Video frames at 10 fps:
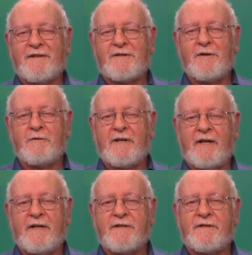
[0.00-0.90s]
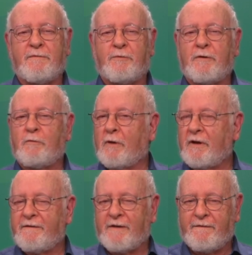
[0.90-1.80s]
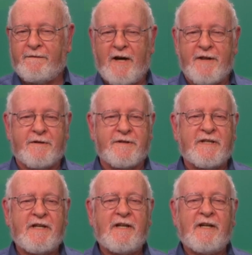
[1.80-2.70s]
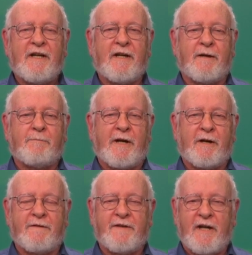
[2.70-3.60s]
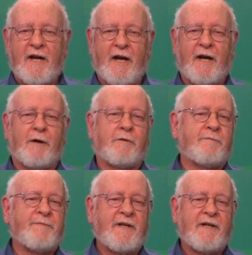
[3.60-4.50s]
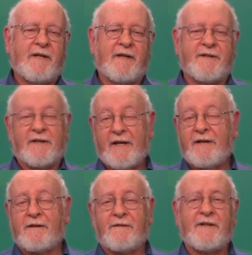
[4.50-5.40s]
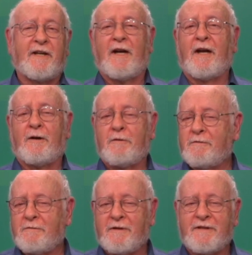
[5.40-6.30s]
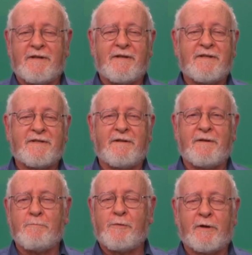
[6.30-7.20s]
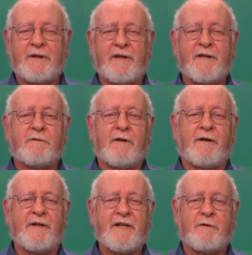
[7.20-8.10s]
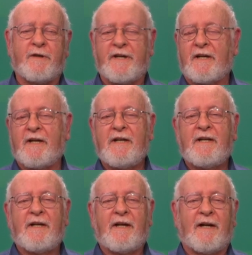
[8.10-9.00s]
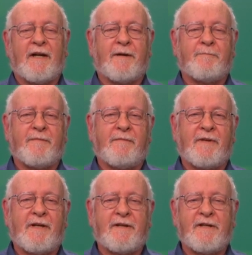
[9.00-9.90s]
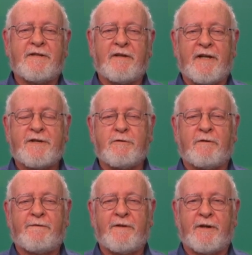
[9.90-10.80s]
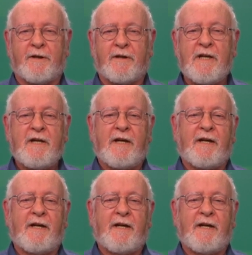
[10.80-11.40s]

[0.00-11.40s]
showcase the book World of Our Fathers by Irving Howe. The late Irving Howe was an important literary critic and intellectual figure